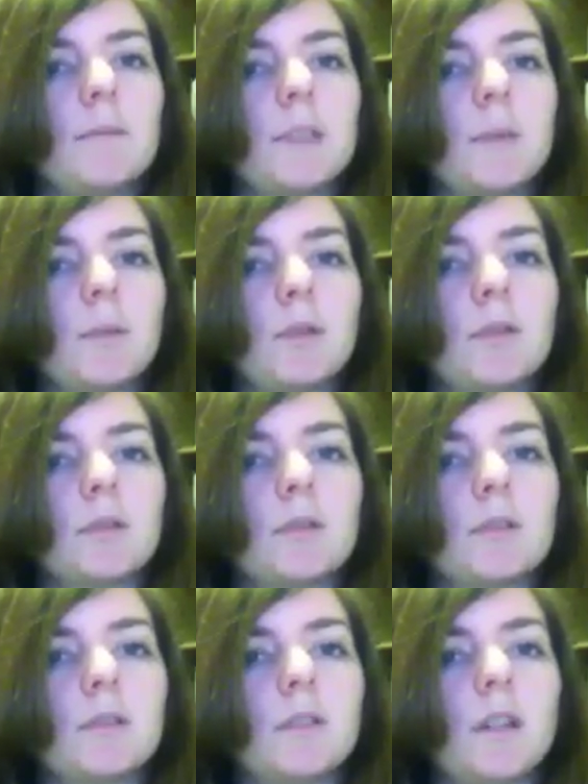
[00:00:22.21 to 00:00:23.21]
similar
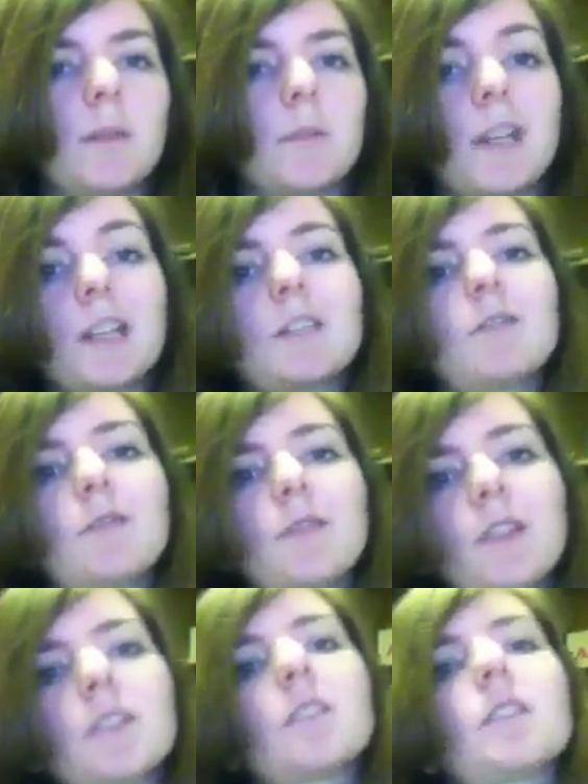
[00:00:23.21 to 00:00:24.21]
in case of
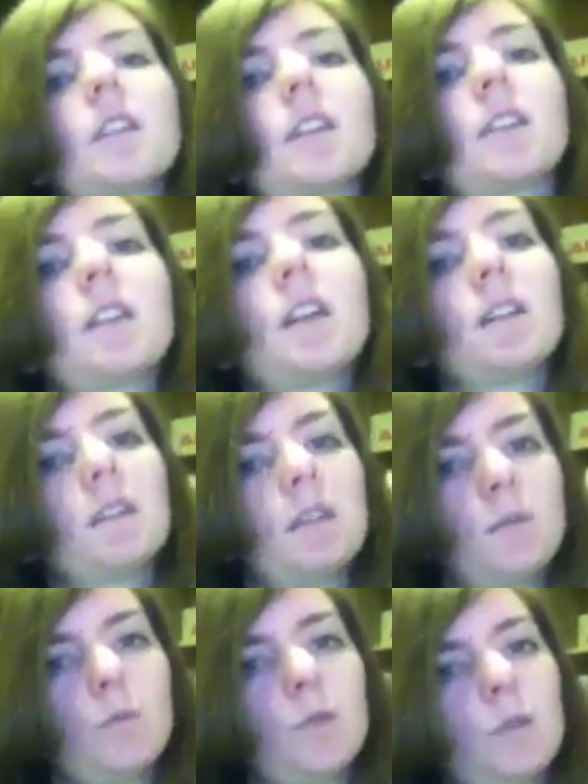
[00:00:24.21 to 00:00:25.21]
events like that
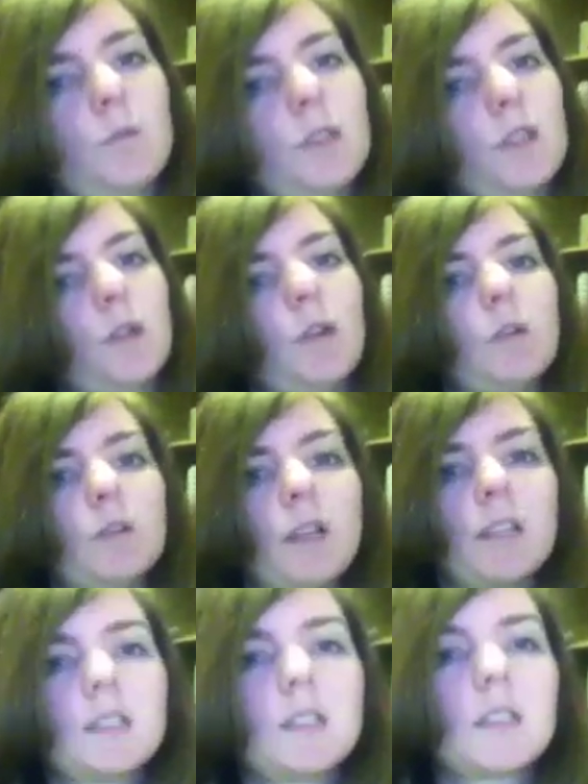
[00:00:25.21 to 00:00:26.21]
which we saw
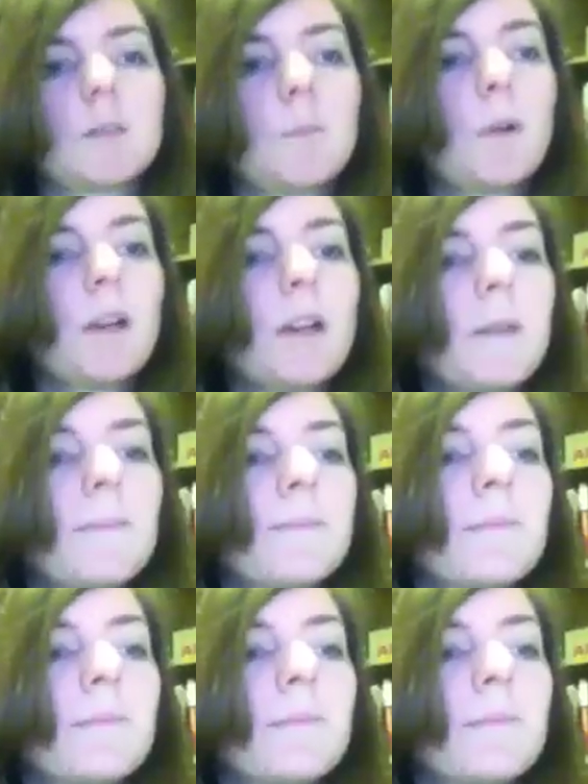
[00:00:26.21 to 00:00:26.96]
last spring.